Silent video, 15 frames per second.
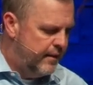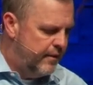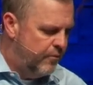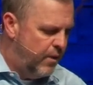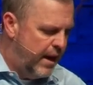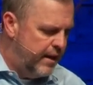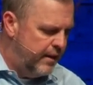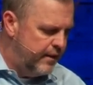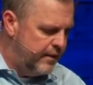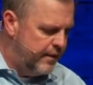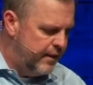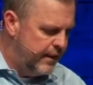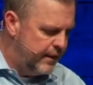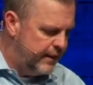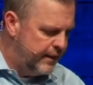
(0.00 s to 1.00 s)
Why not
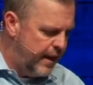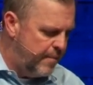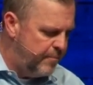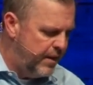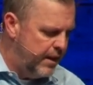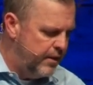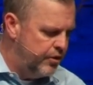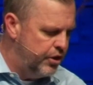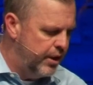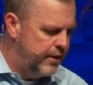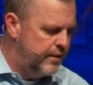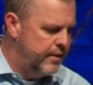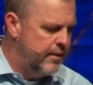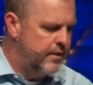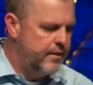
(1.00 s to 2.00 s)
accept the
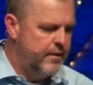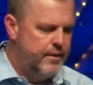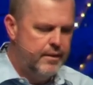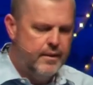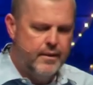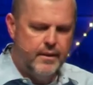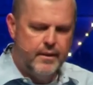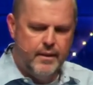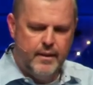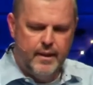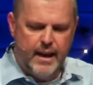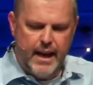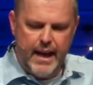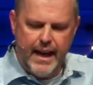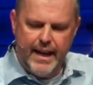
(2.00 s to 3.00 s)
injustice
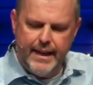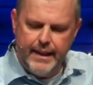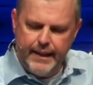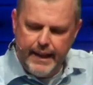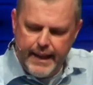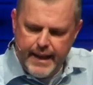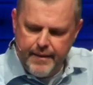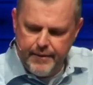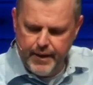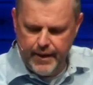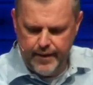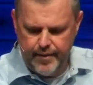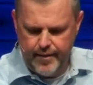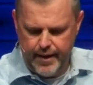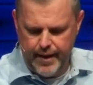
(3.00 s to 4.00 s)
and leave it
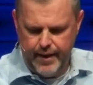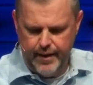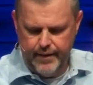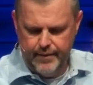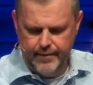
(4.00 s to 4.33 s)
at that?